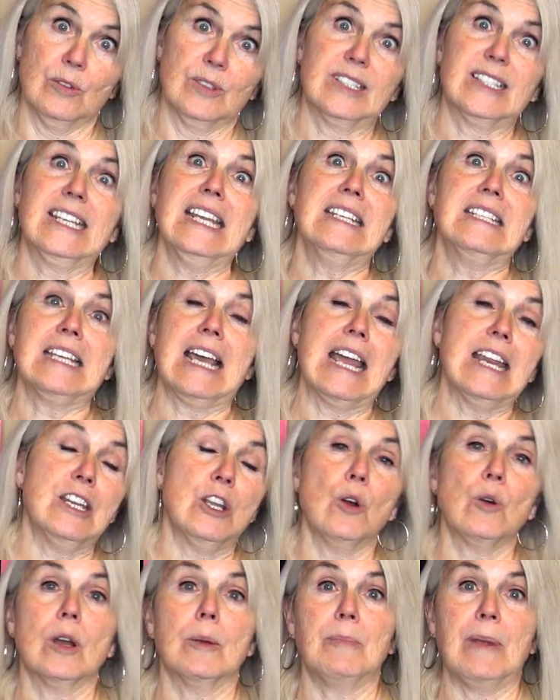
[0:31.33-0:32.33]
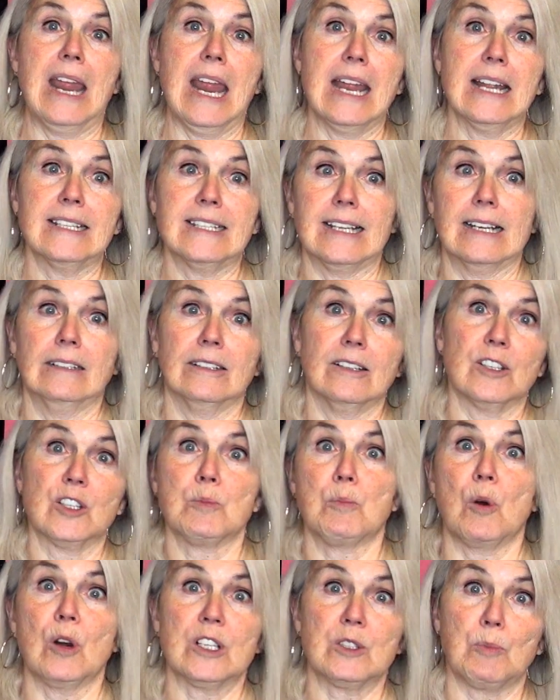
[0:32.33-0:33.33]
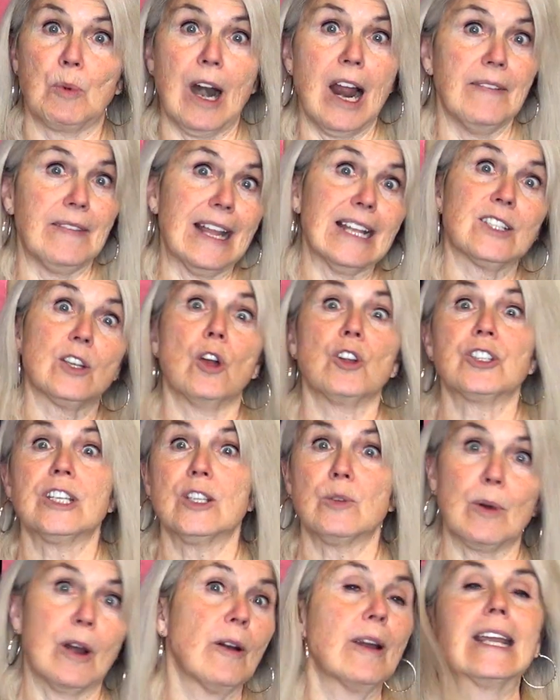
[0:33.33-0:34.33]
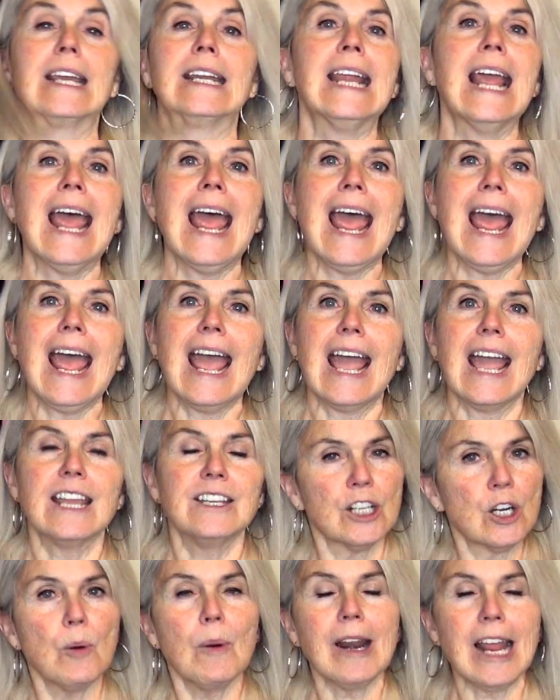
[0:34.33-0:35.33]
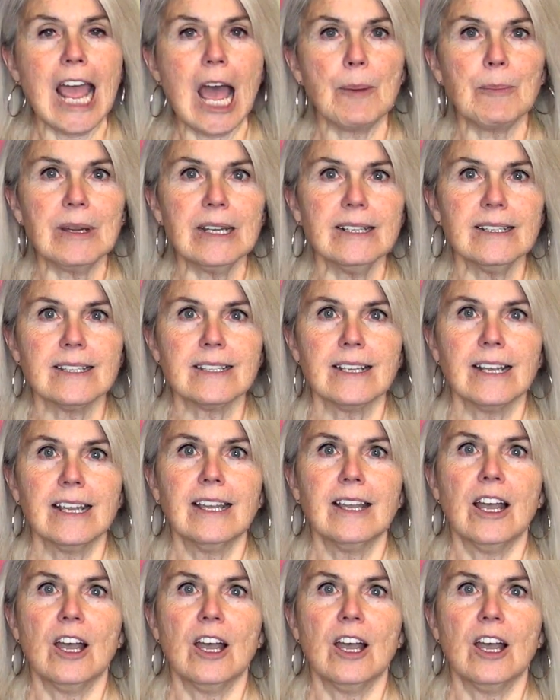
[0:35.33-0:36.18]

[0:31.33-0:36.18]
skin tight yoga pants and a little sports bra, and that's all she's wearing. And and you know what happens?